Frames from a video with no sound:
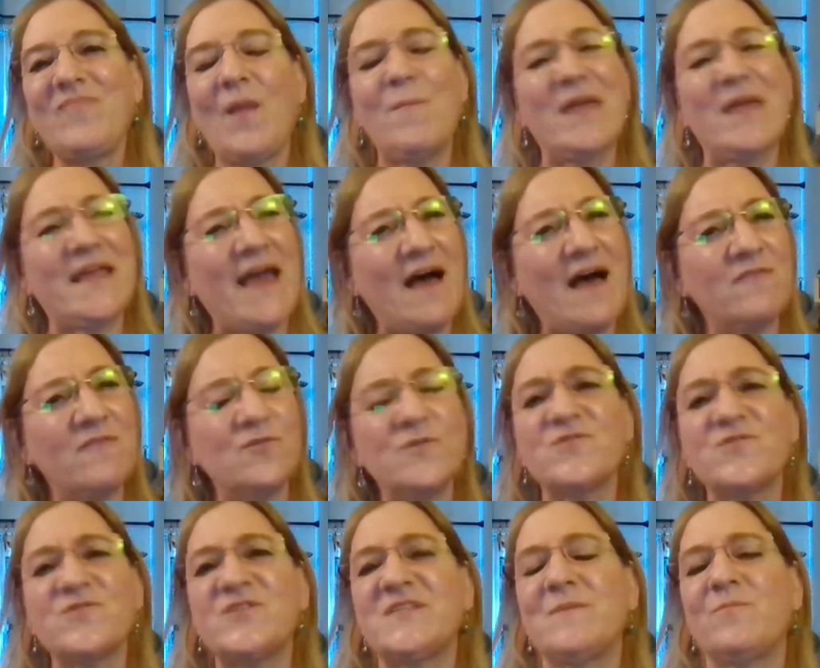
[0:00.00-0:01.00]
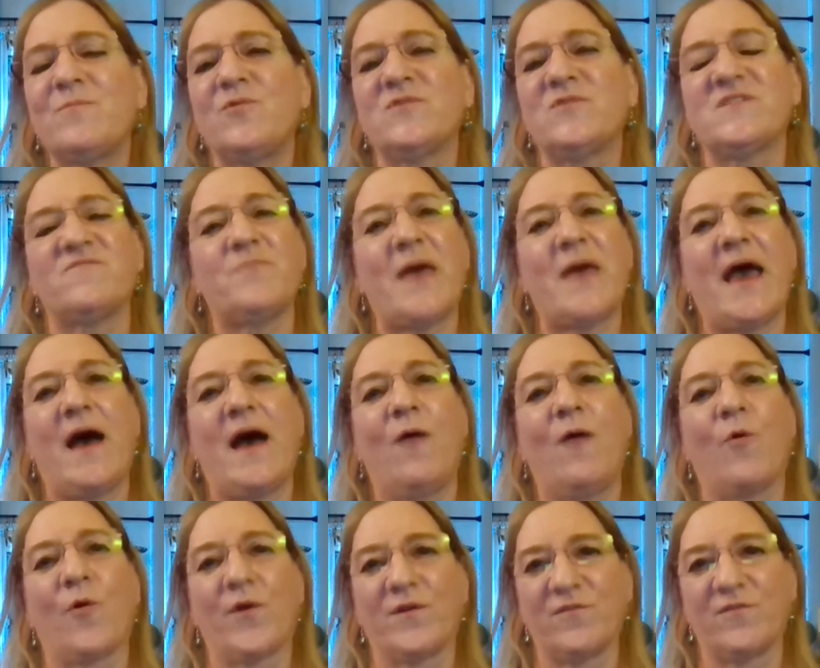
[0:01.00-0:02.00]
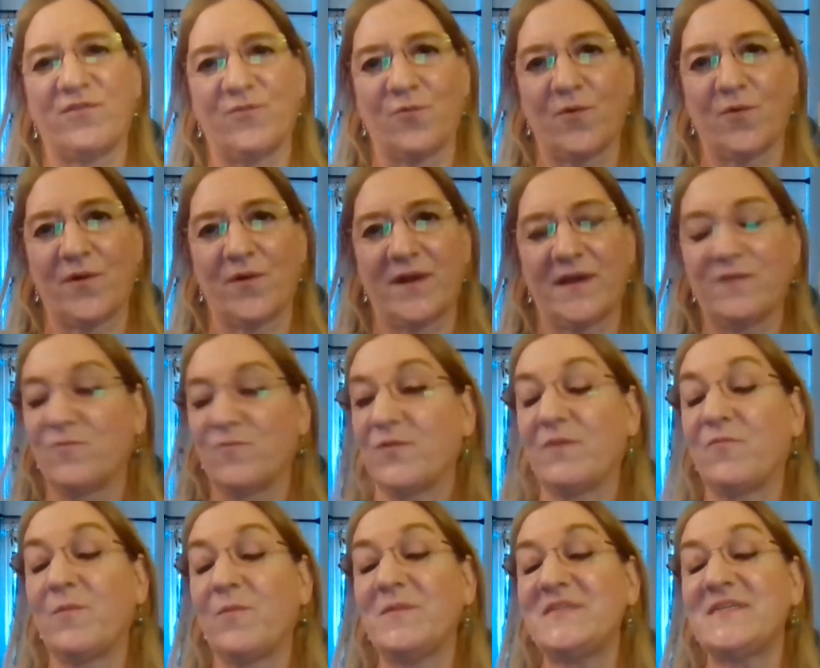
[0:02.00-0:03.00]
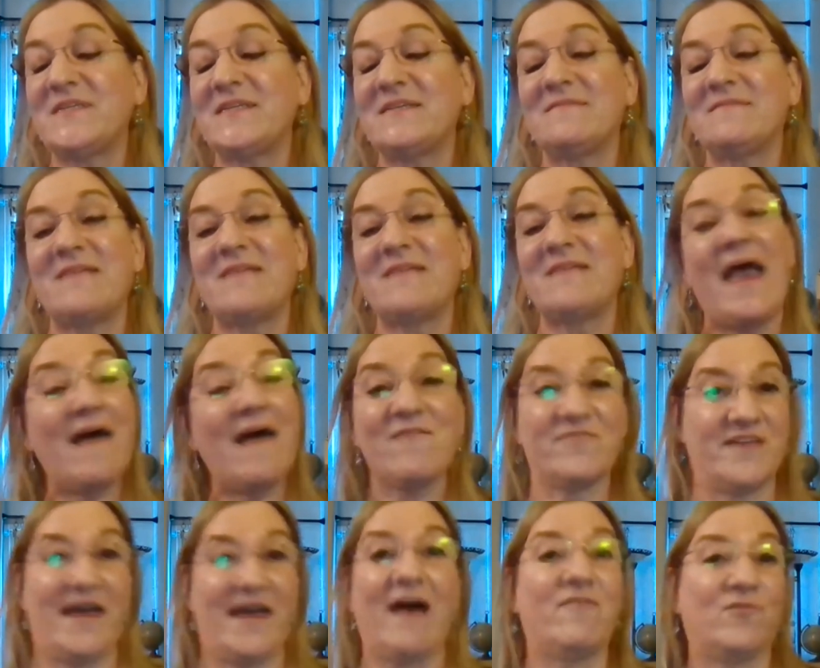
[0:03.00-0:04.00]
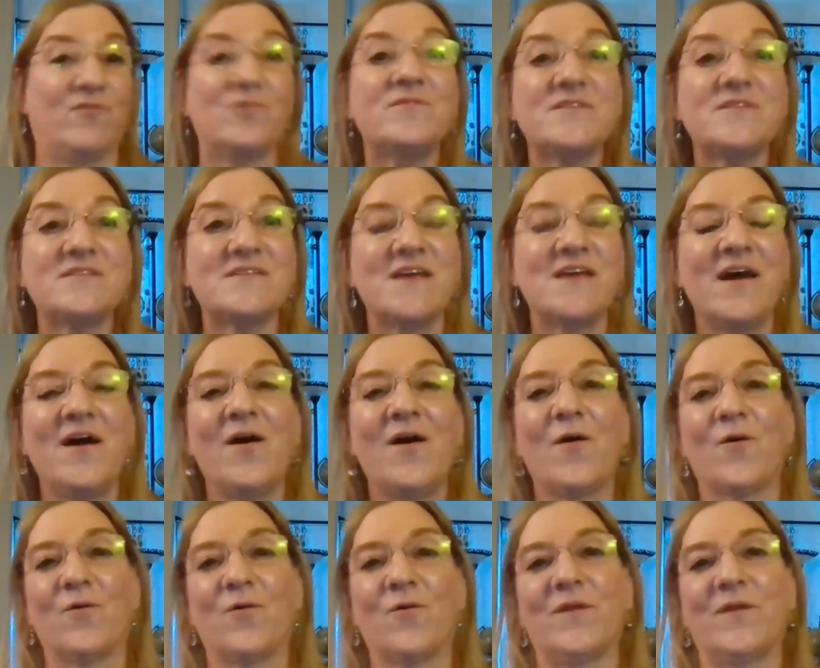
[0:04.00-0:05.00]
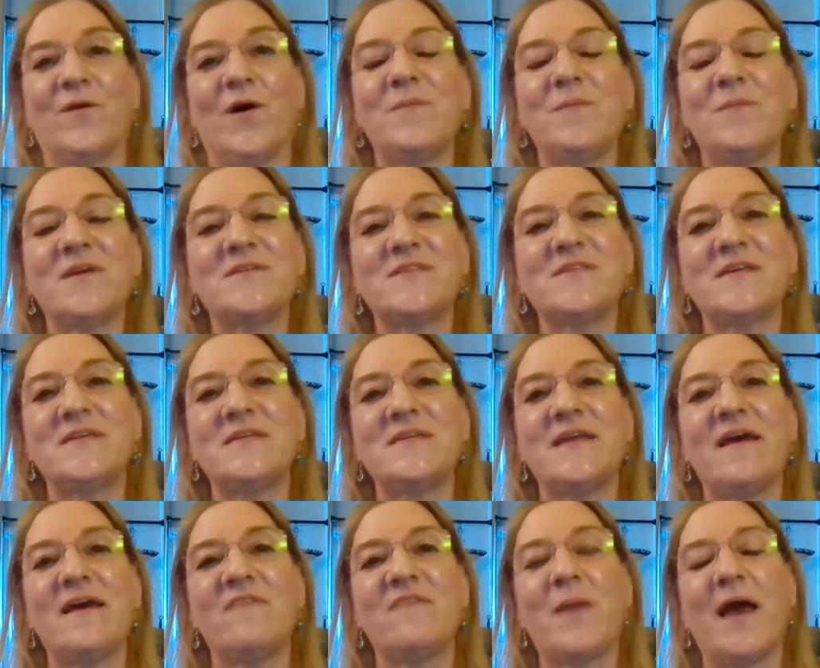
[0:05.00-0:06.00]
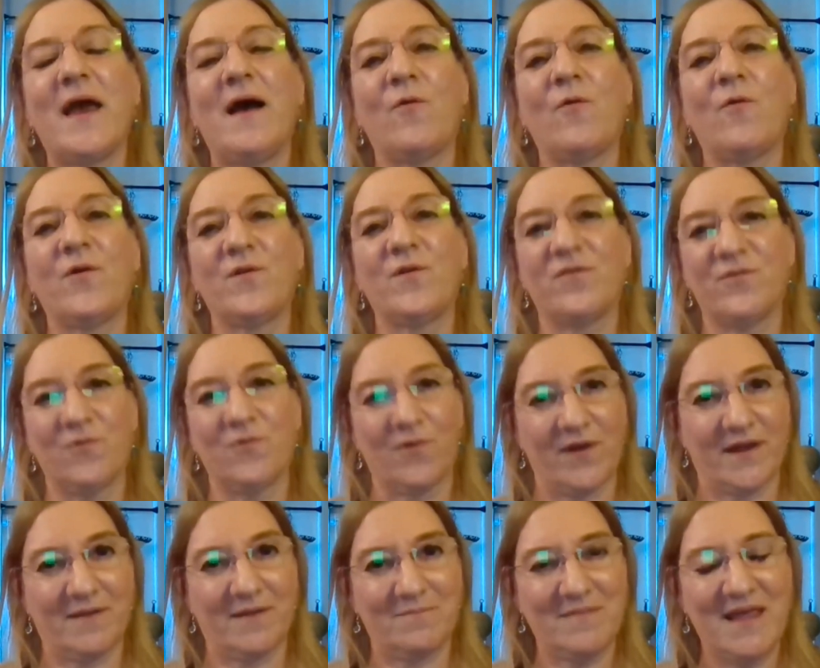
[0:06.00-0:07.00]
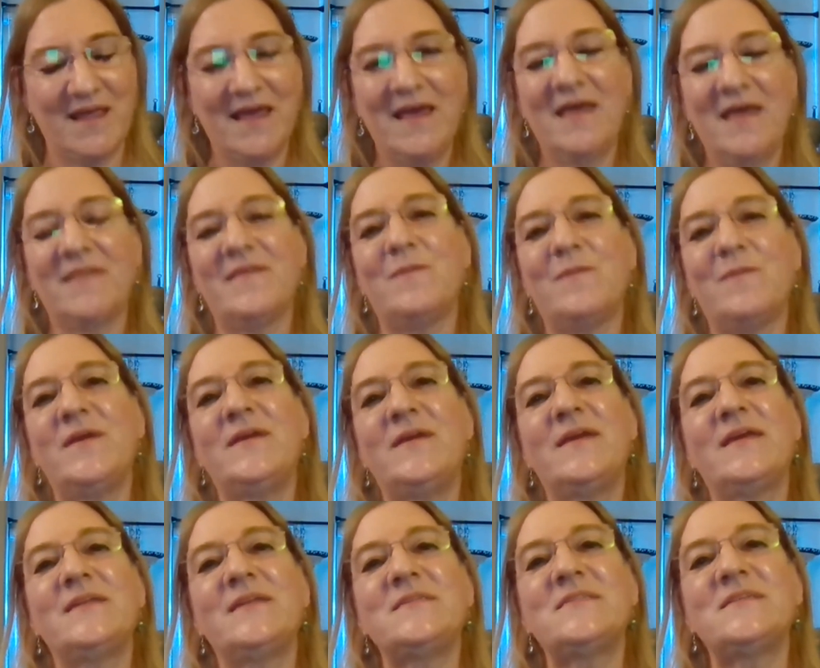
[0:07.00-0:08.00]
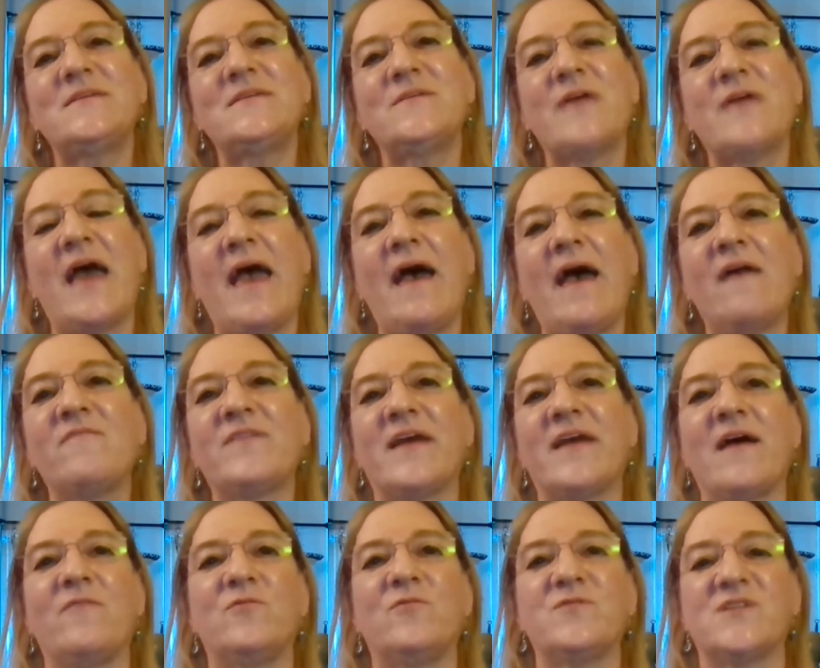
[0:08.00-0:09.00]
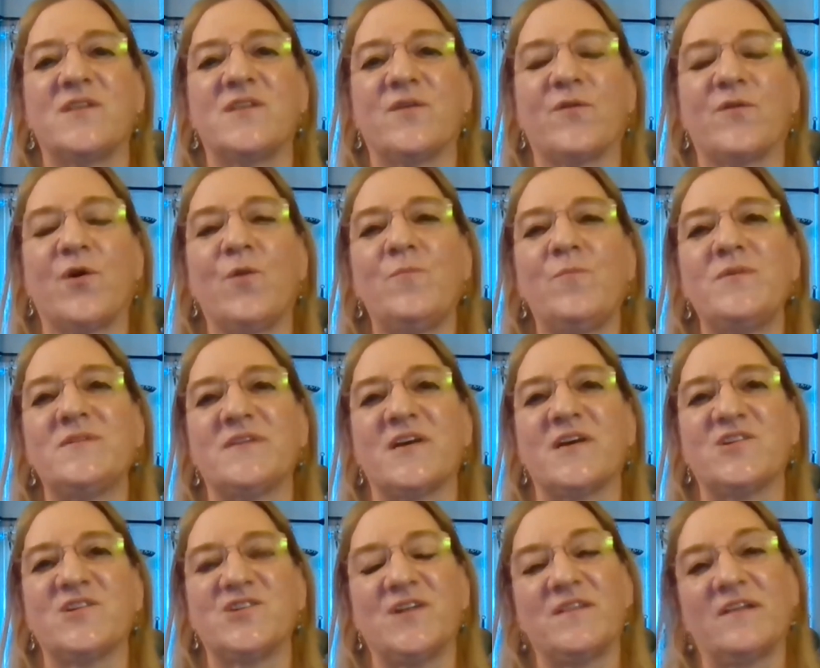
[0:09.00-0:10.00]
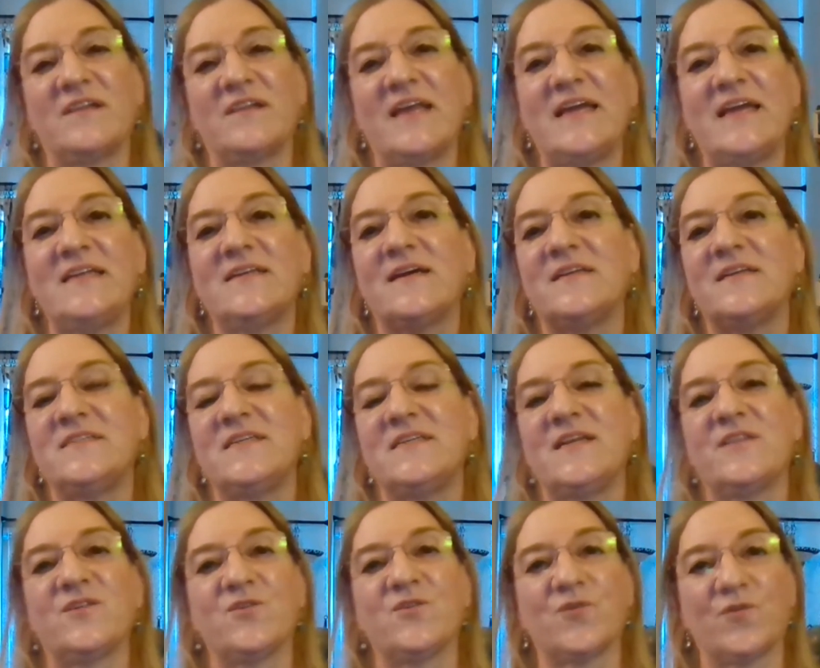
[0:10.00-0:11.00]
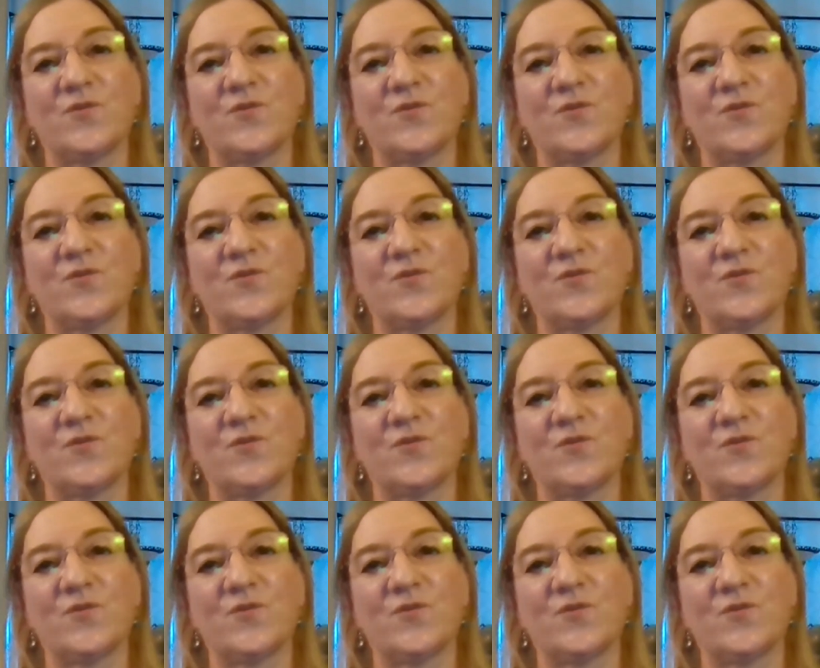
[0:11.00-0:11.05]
But gavels are symbols of power and authority. And women didn't have gavels early on because they didn't have power and authority. They begin to have gavels in their own possession in the late 19th and